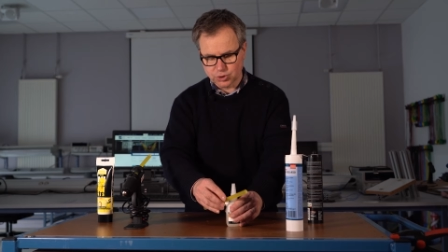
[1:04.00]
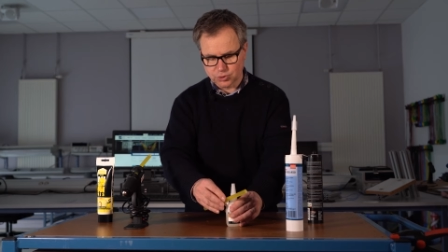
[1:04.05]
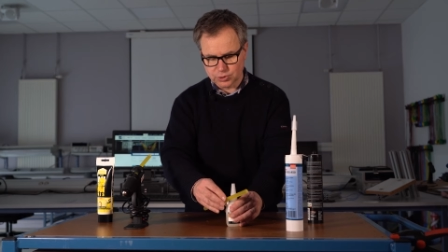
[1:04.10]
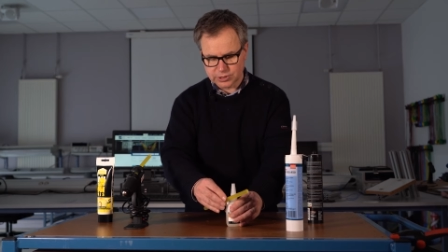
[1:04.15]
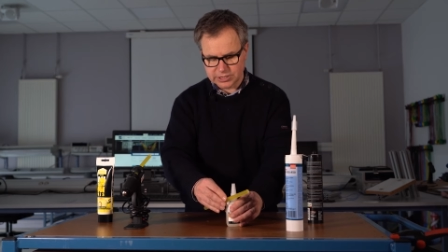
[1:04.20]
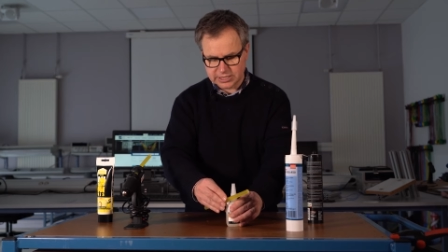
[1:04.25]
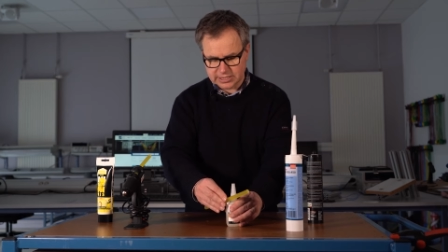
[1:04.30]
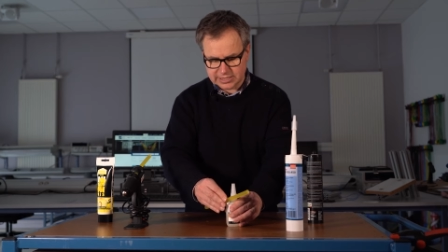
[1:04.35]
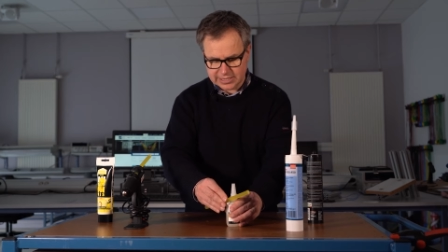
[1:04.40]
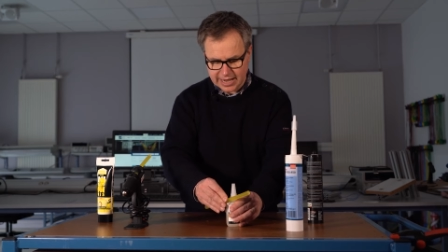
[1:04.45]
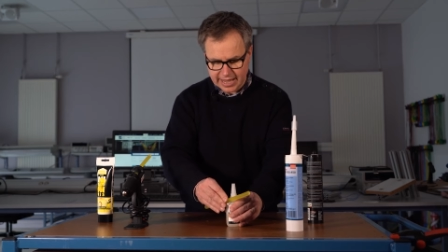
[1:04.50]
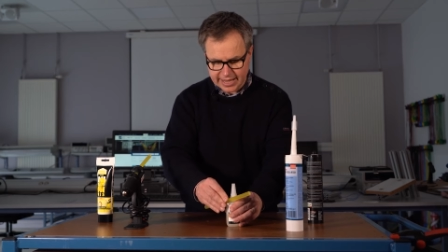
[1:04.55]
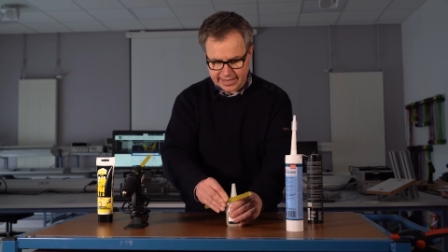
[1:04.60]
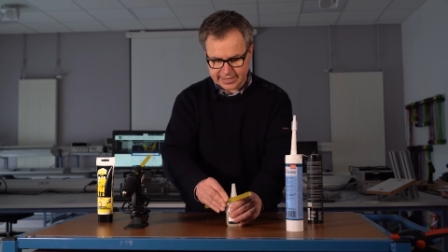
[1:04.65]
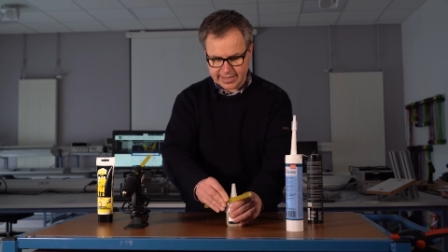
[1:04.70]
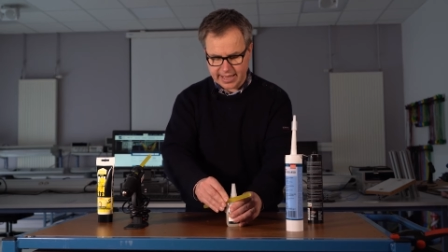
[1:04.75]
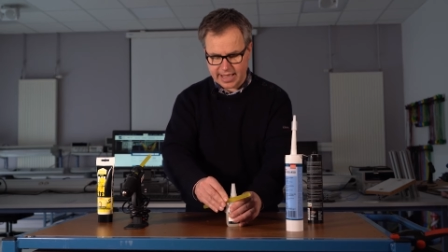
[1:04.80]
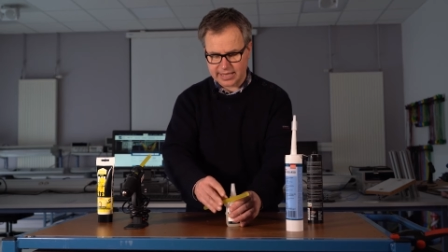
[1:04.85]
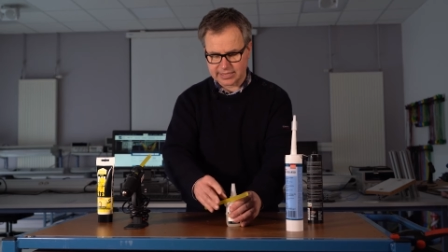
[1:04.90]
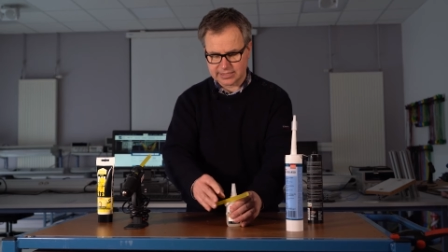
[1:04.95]
use it
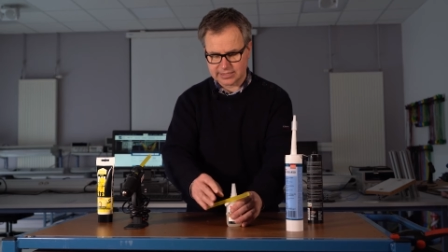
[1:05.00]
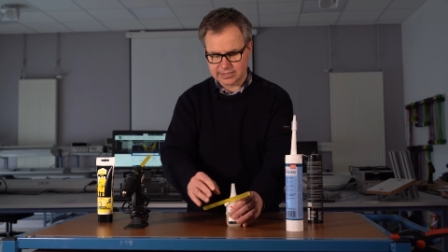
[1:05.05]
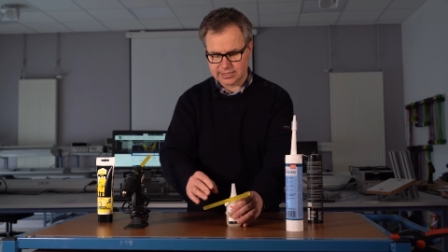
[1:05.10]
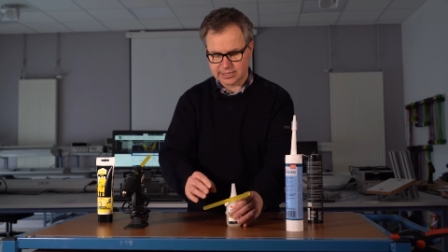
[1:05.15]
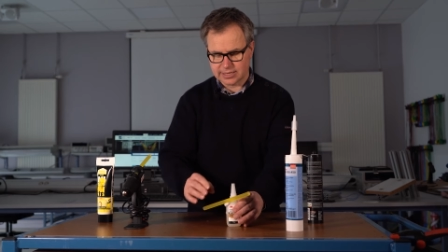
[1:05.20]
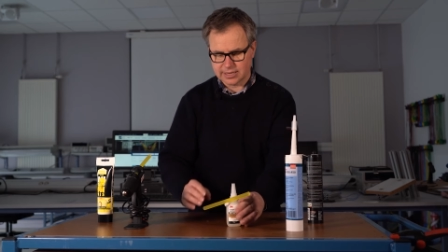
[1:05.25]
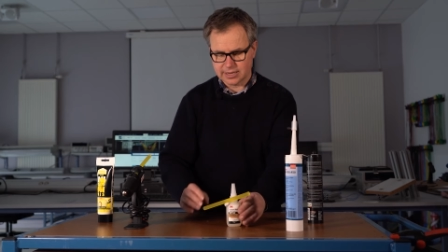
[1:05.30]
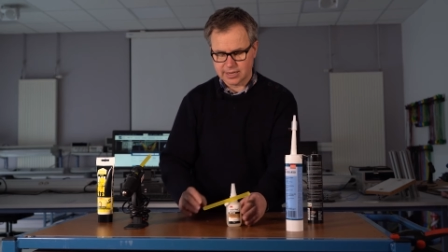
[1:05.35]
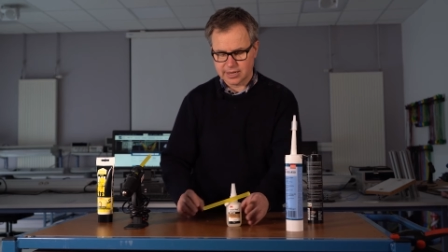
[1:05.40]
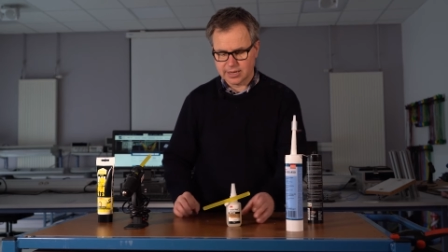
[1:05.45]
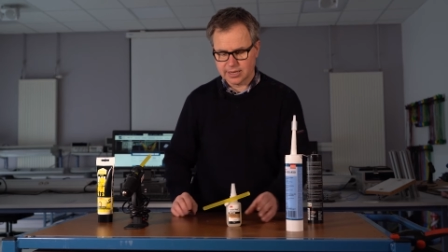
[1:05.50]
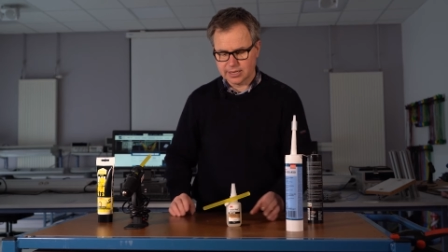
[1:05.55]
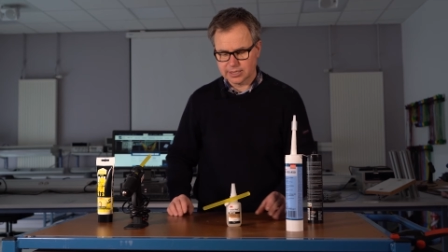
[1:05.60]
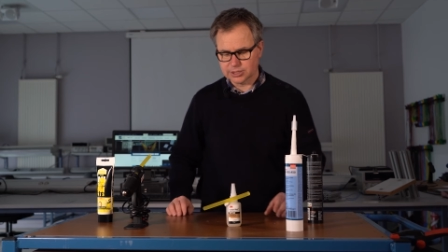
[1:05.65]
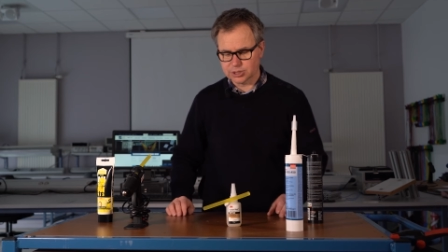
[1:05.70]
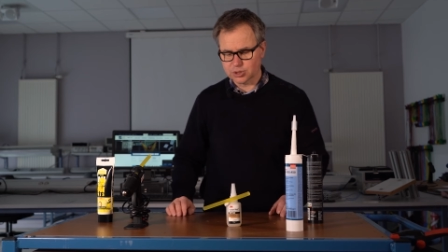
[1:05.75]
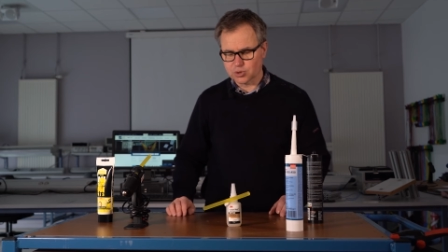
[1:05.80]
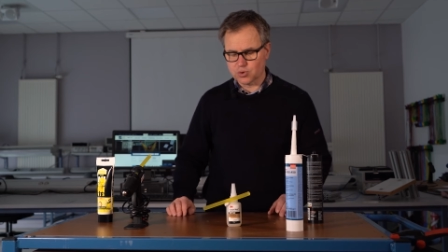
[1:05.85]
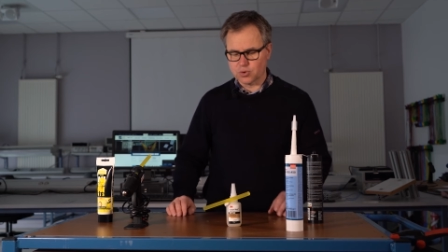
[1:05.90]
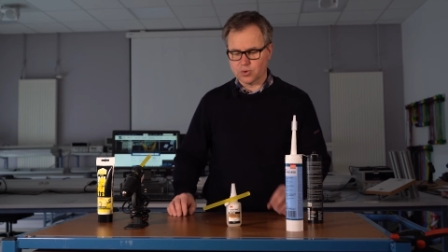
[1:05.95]
like that.
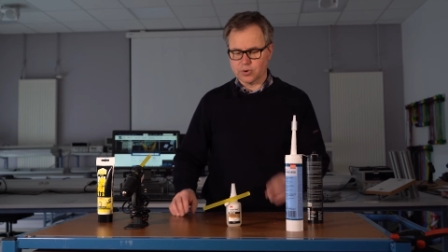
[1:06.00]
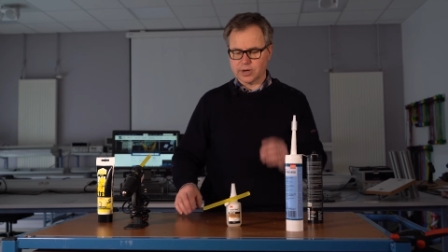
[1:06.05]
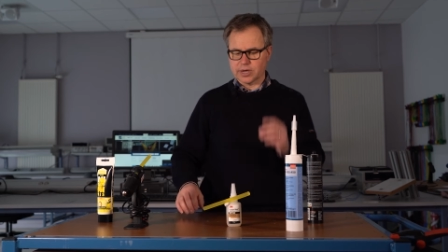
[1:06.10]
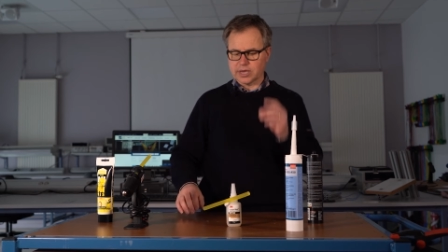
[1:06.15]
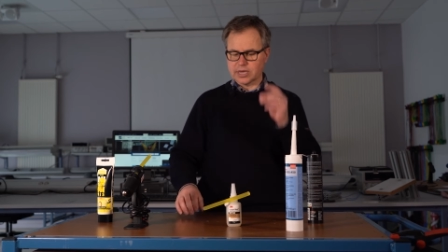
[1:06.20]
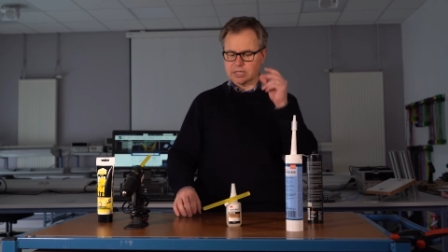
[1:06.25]
So